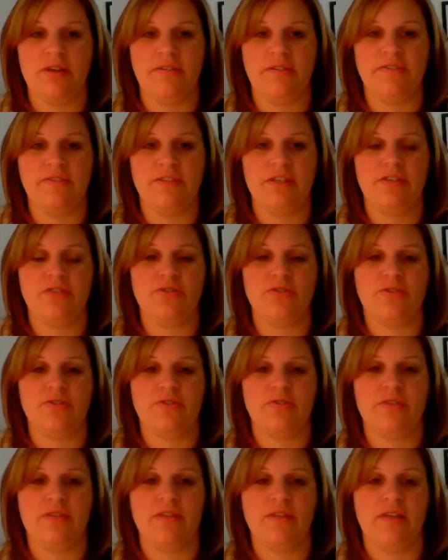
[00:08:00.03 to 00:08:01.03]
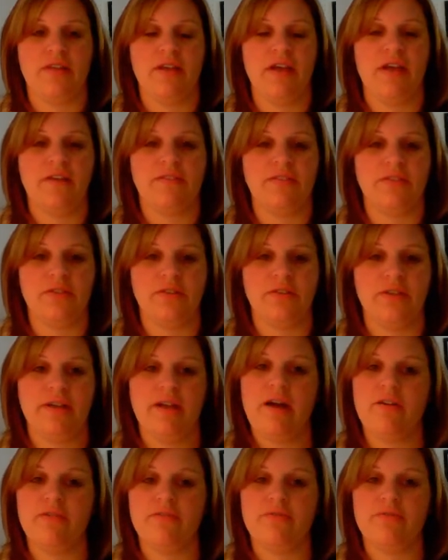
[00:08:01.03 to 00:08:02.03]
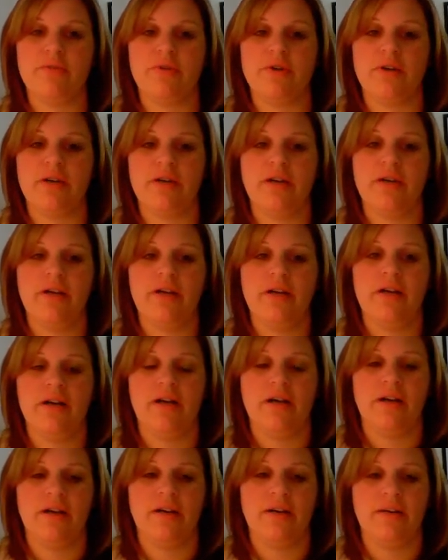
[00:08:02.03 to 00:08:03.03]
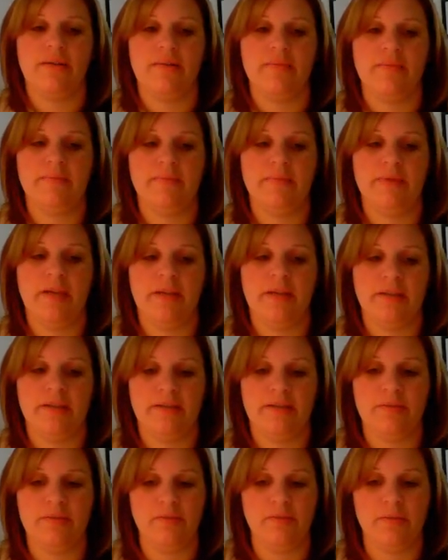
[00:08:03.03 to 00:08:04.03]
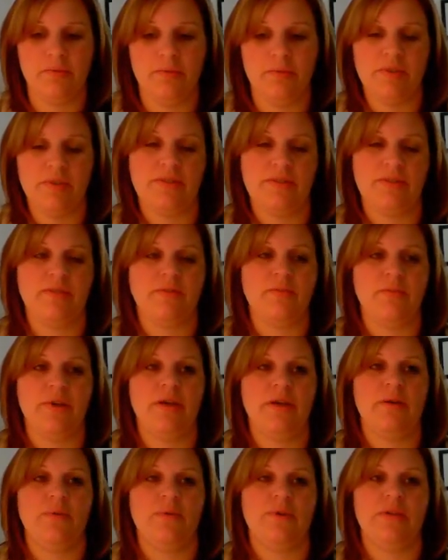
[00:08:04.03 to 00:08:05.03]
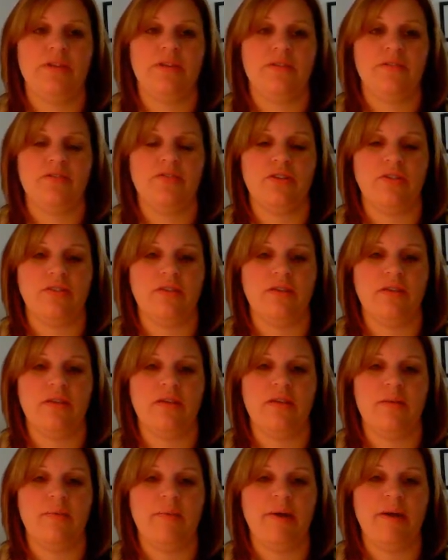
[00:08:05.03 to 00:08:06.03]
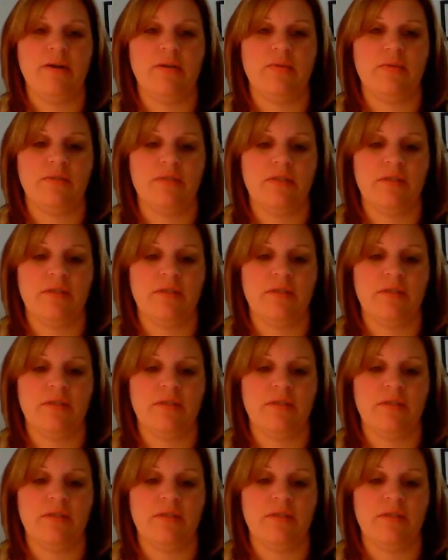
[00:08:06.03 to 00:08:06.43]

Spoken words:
dangers that they have to look out for. And this is where we start to think about